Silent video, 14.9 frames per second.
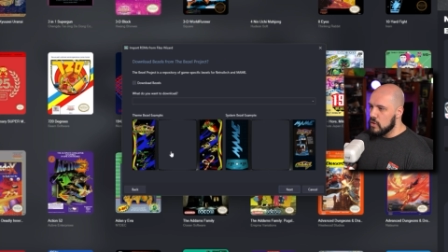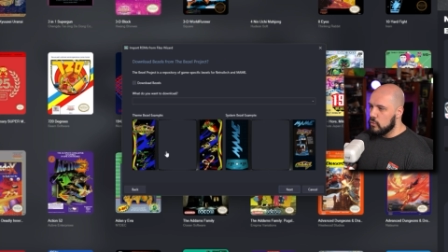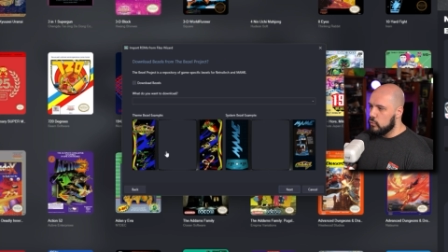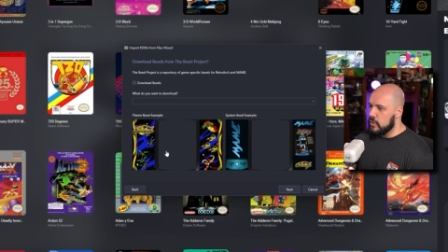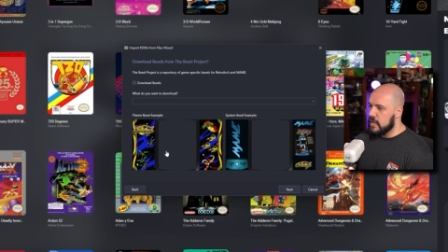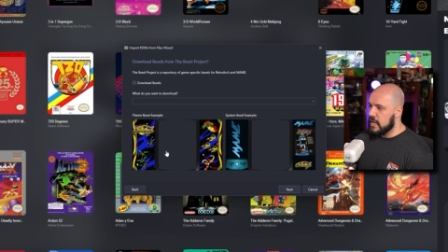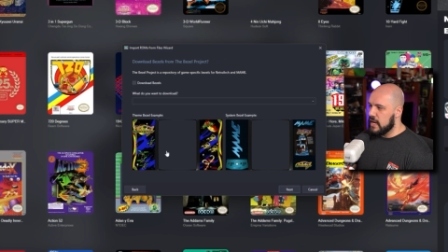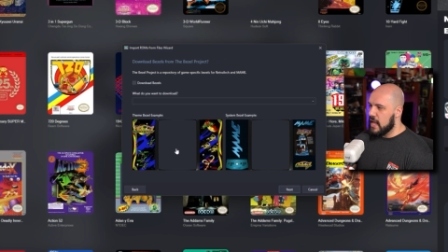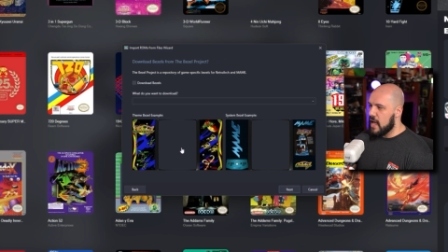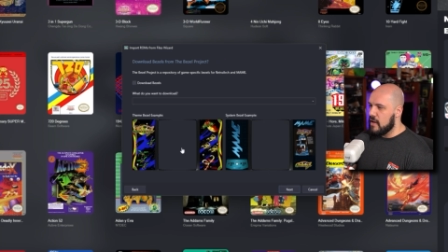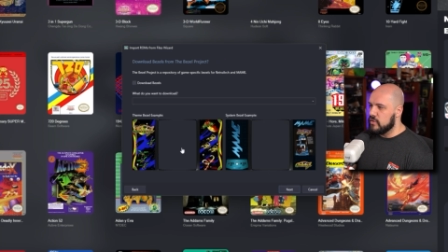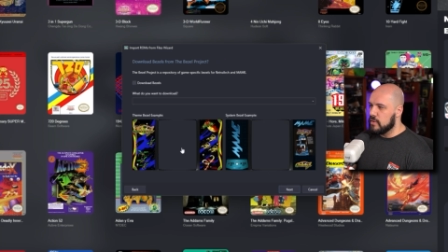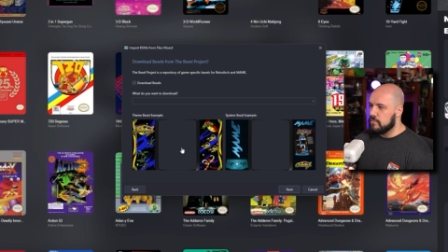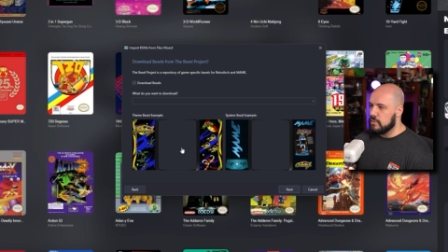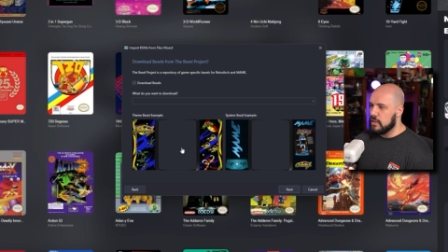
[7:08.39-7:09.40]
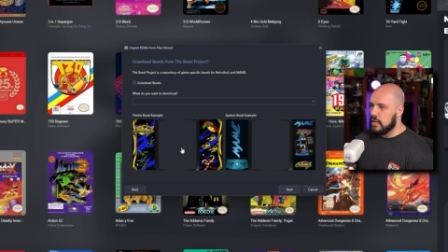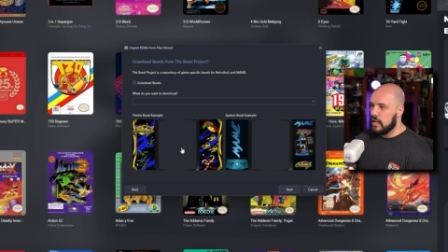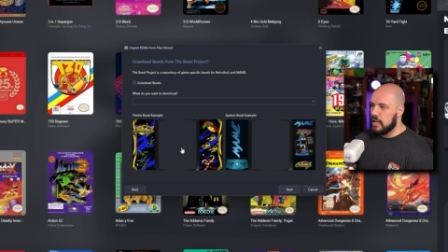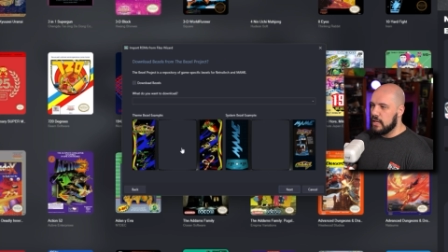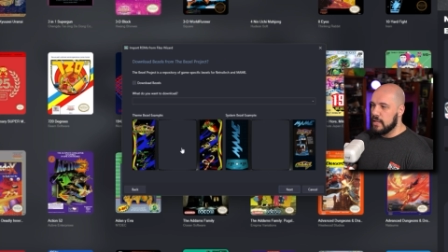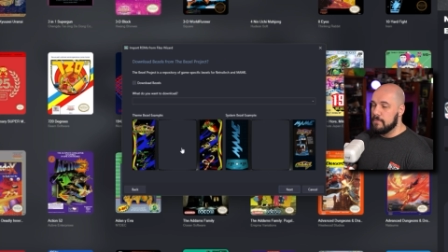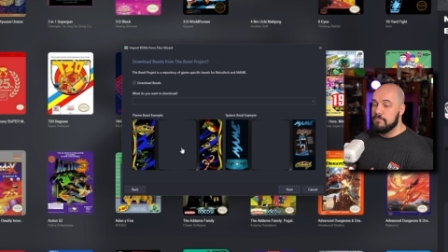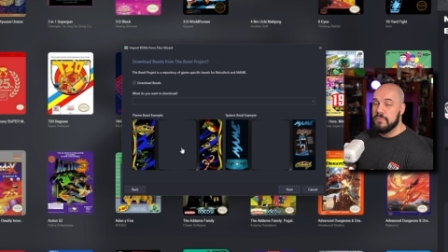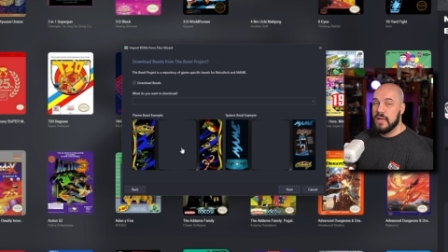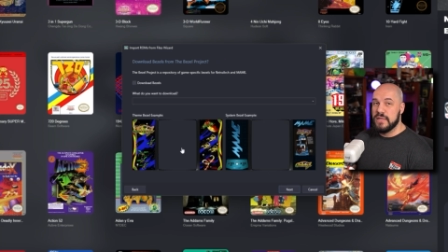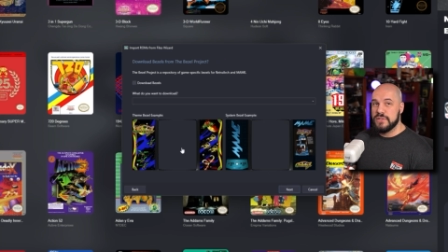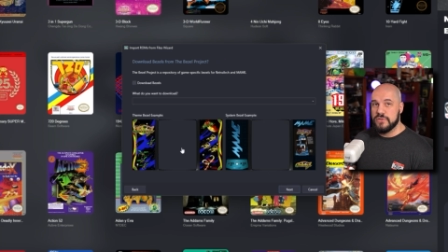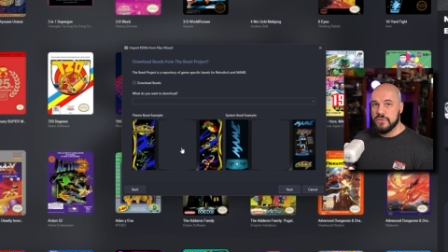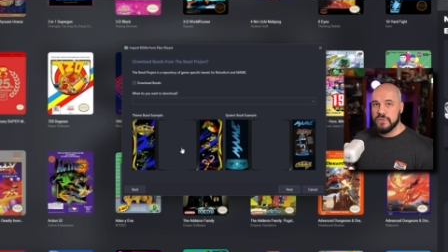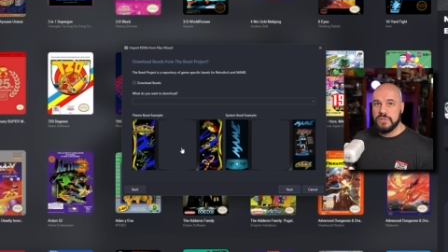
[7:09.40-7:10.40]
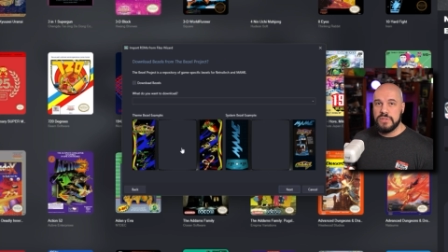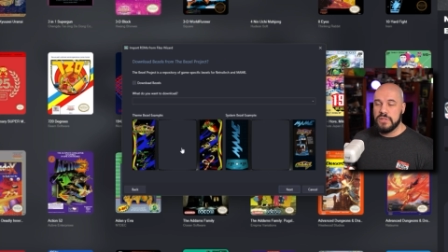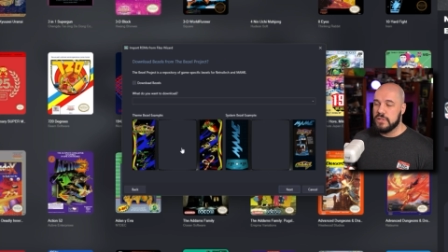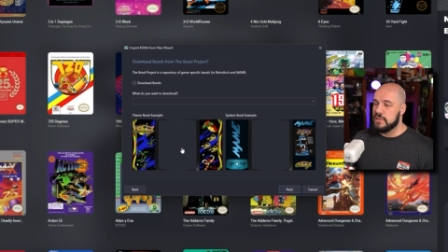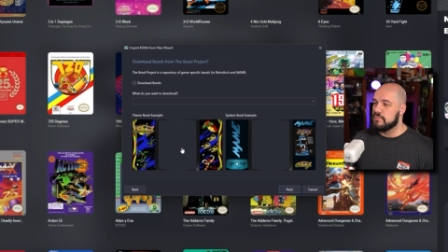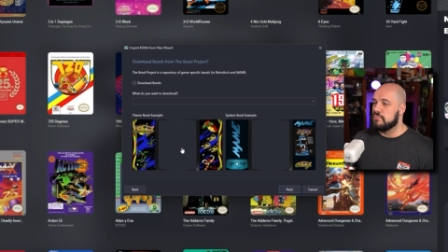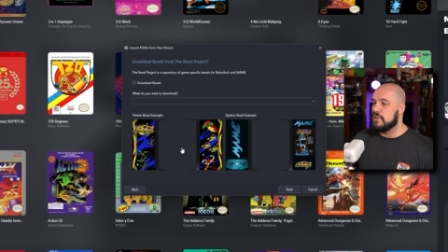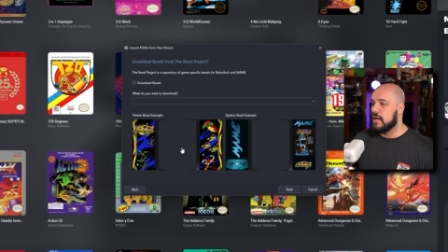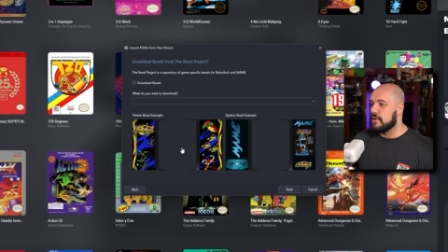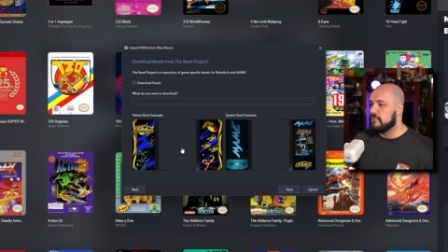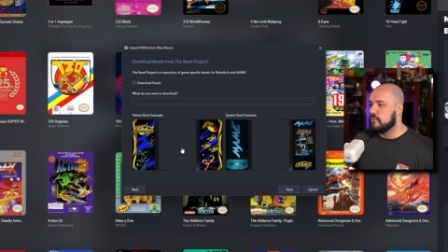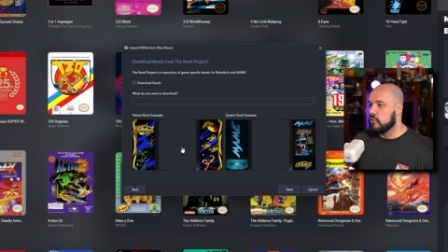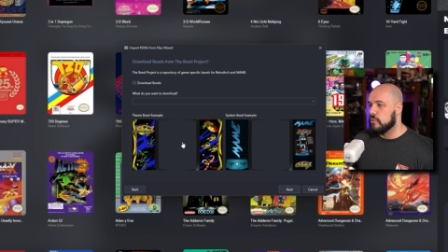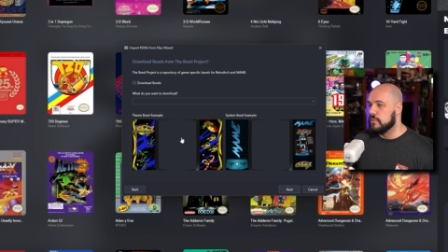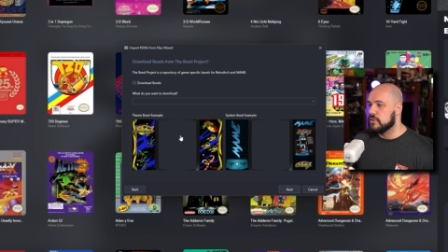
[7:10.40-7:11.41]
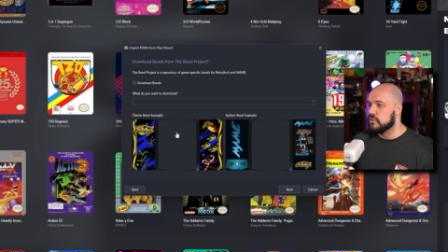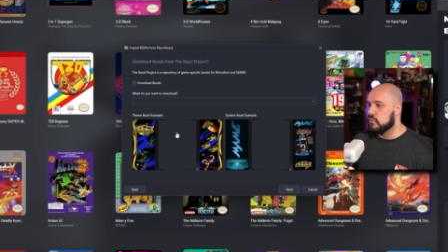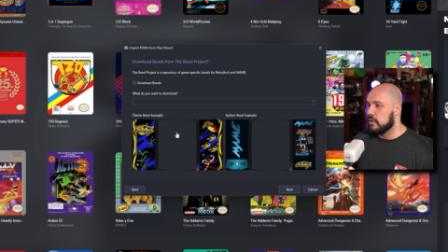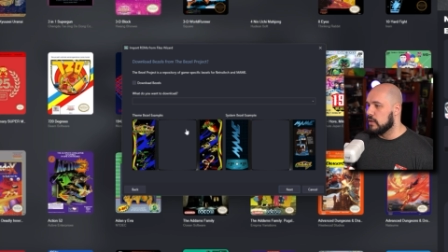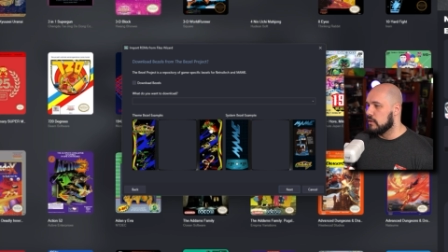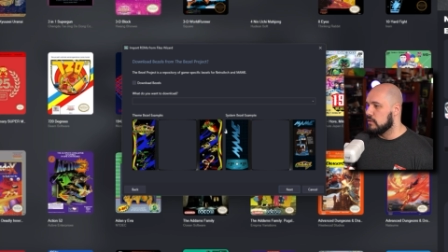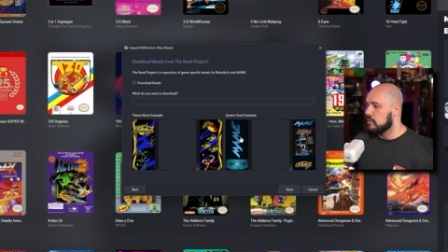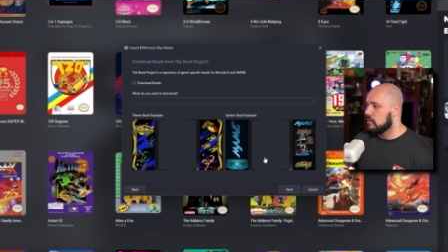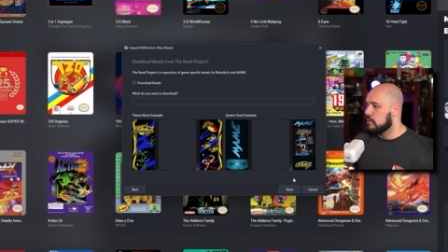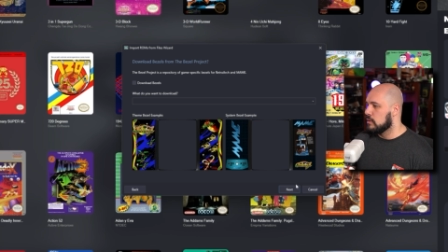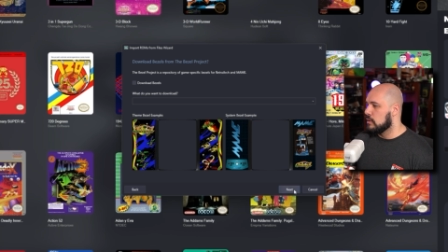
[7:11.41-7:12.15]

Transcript: We can have it apply bezels to this platform as well.